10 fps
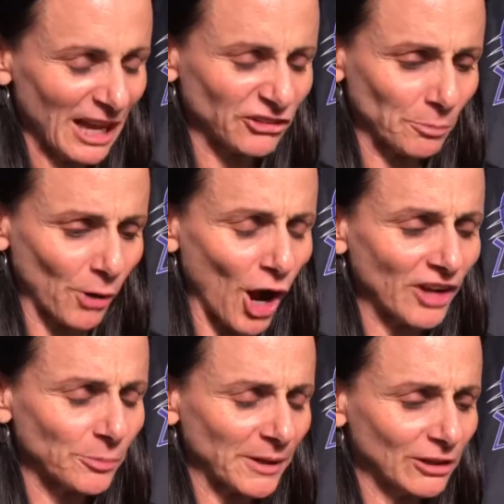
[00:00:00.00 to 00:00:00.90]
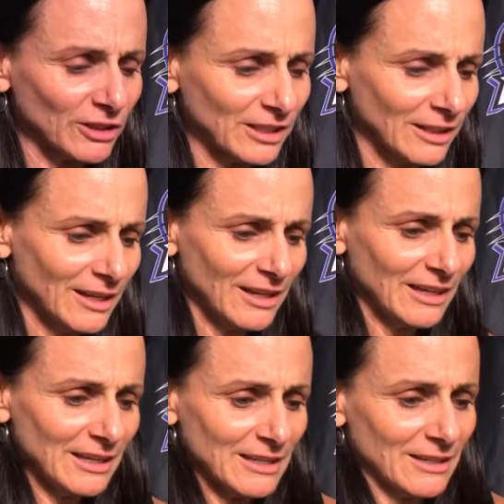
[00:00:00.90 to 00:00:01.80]
surprise. But look,
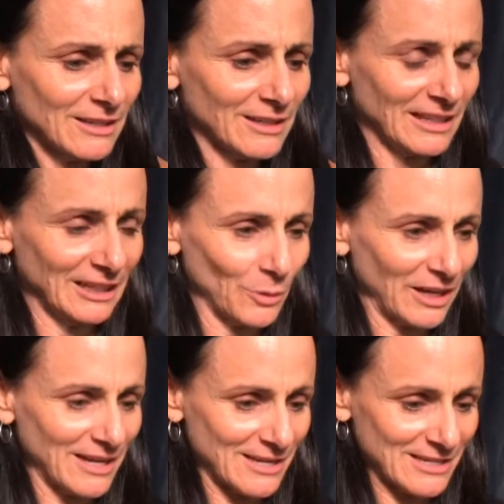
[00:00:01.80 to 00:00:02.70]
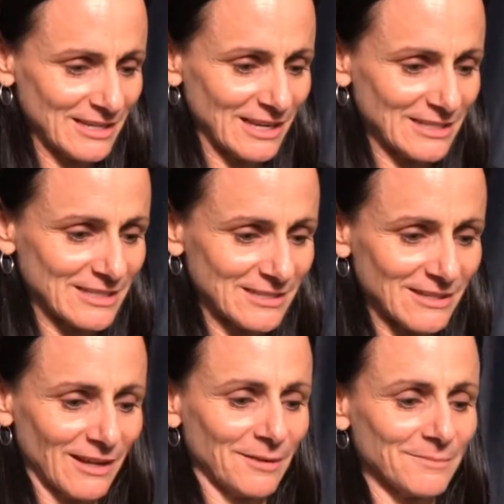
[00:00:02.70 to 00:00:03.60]
Anigwe
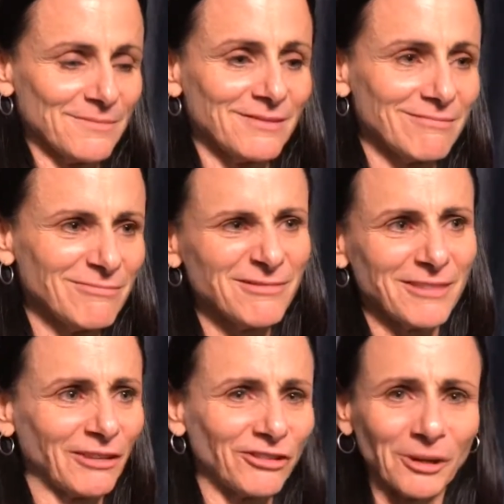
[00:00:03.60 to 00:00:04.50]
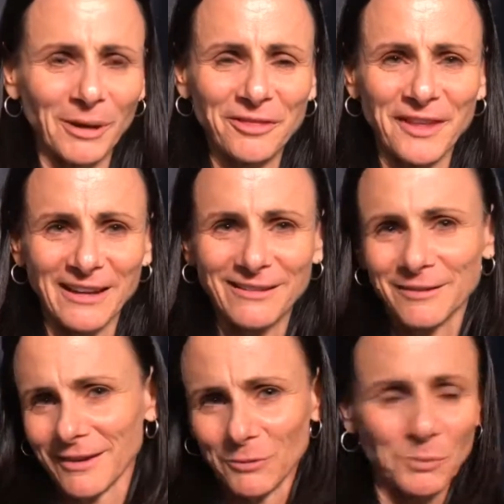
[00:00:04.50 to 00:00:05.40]
has done similar
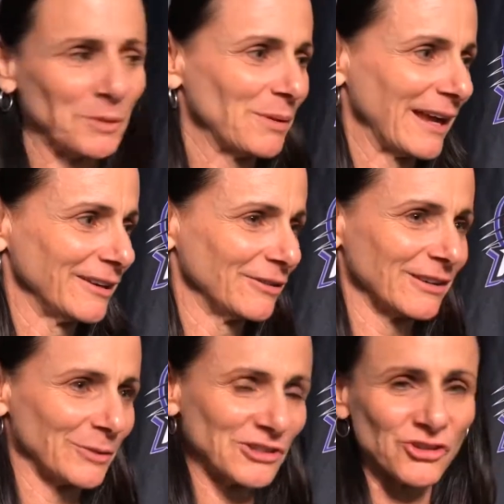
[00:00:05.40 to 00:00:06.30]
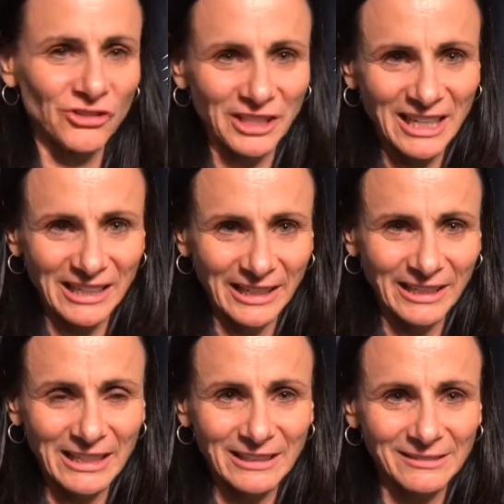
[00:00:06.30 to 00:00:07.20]
things when we played her when she was in
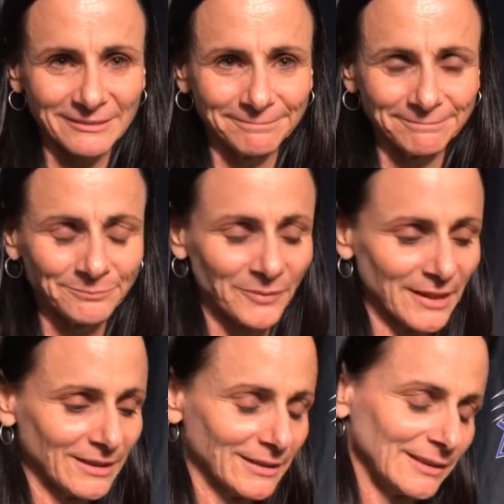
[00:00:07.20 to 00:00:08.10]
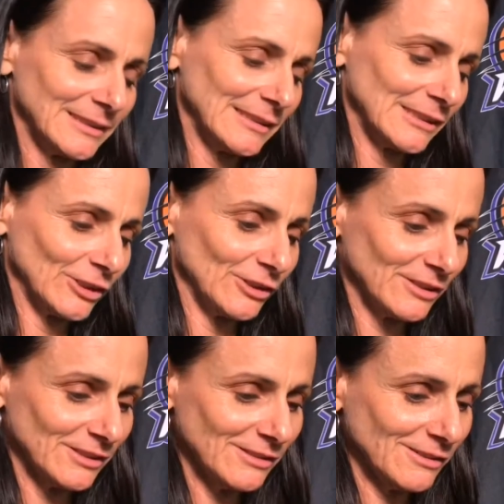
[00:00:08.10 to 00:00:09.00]
Connecticut,
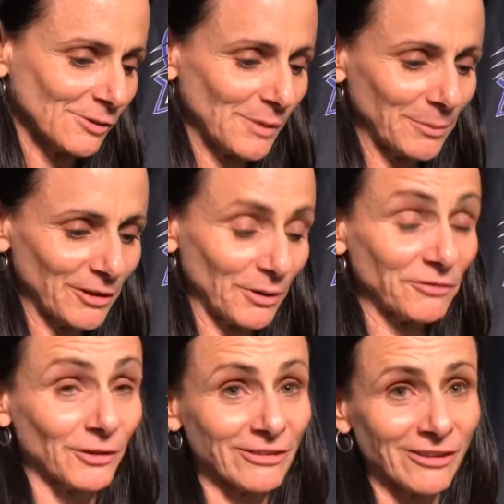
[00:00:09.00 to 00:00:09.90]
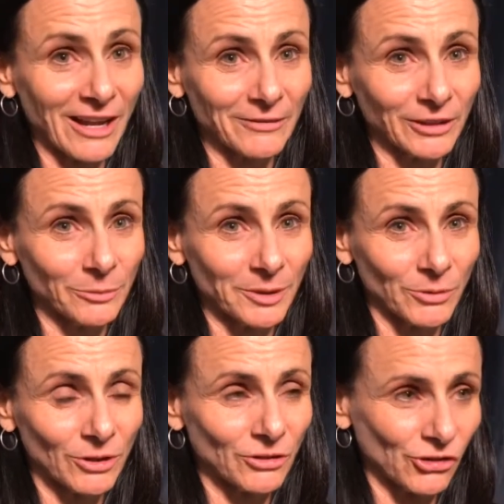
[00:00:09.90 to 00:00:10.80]
and maybe the referees could have a little bit
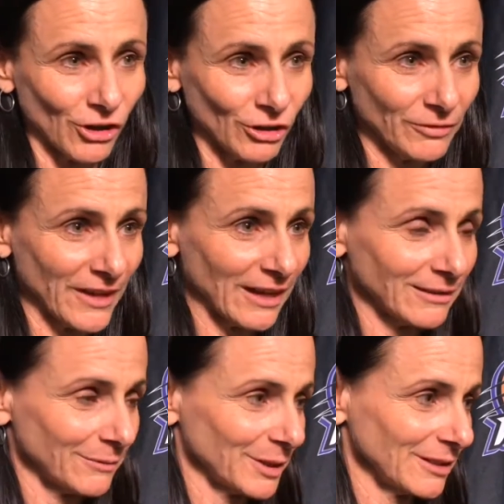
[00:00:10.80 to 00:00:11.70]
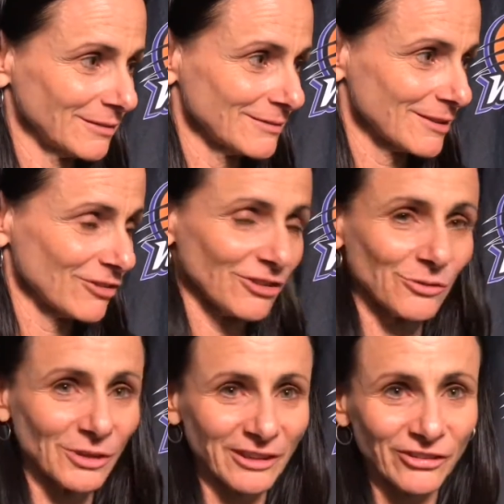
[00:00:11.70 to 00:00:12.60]
more control of that. I mean, because it
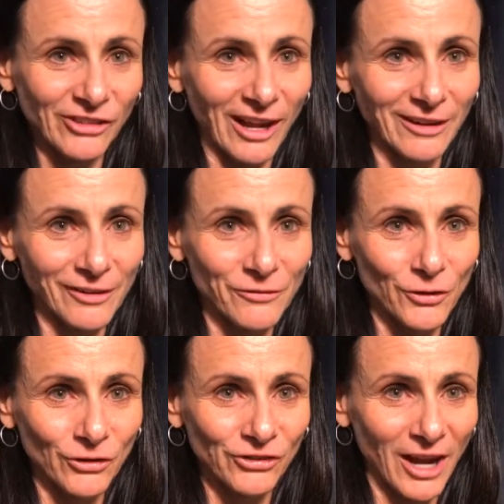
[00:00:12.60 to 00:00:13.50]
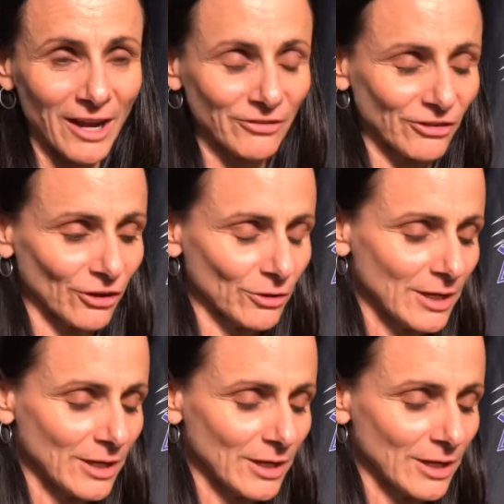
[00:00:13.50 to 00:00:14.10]
really started in the first half. So,